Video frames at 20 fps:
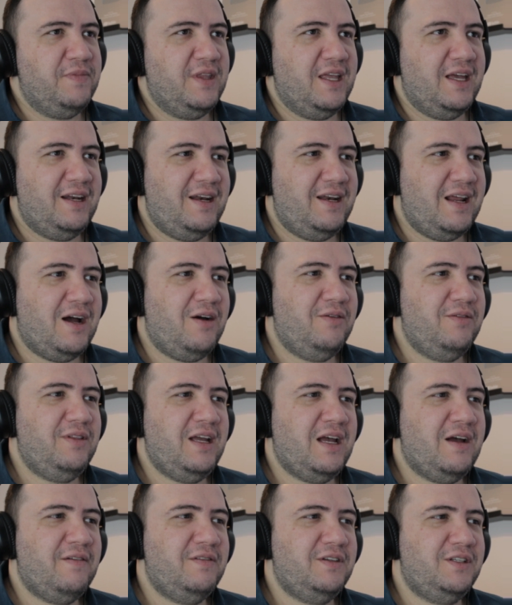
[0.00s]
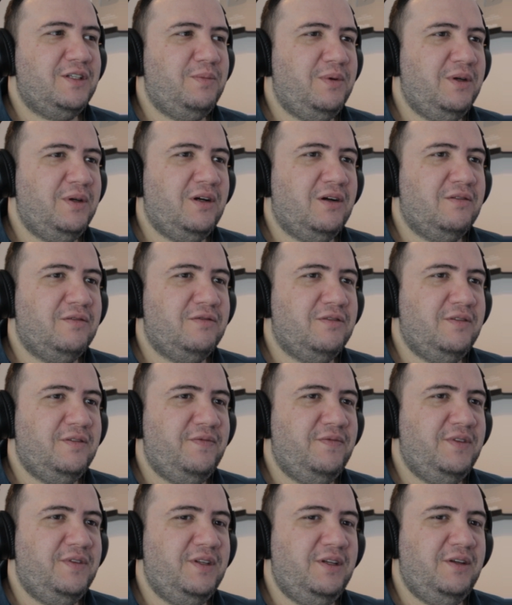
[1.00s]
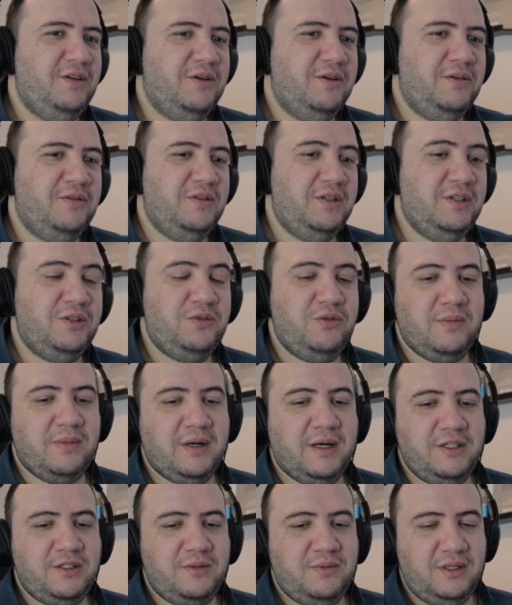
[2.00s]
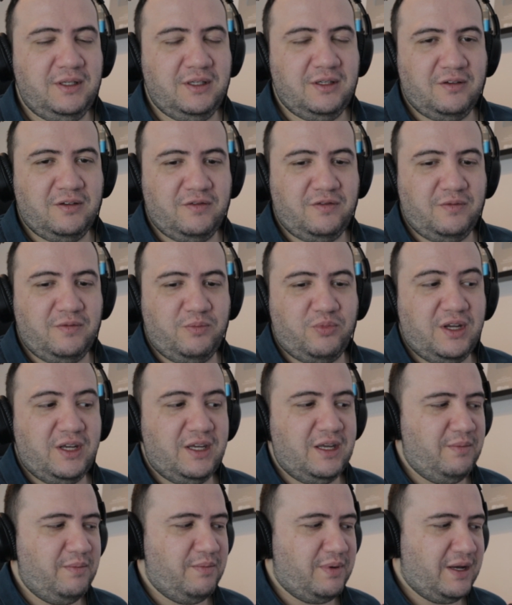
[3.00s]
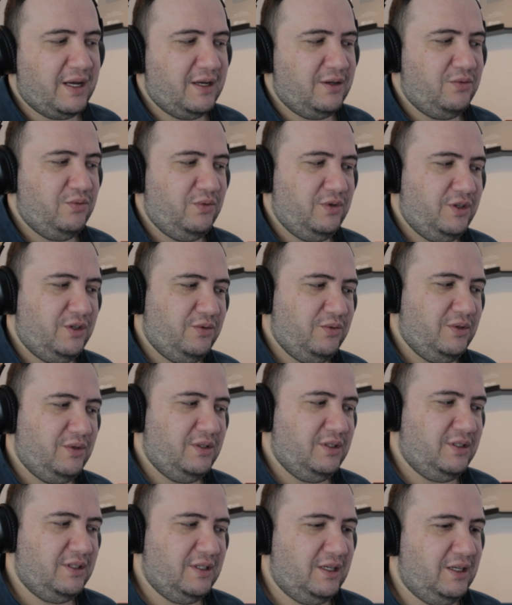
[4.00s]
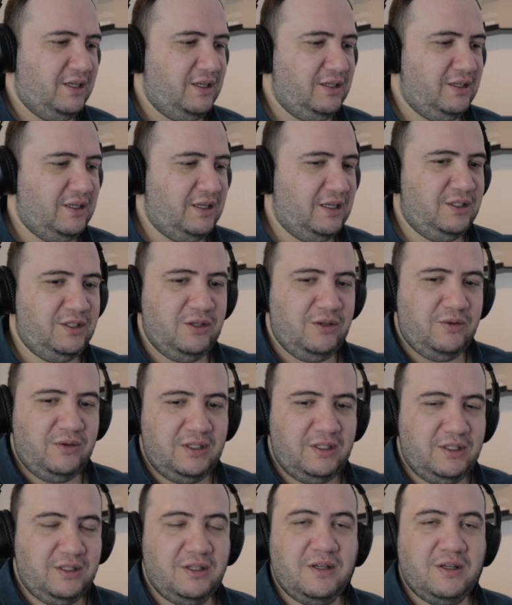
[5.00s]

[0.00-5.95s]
And now they have a spin-off. You know, this reminds me of Breaking Bad, which was a series,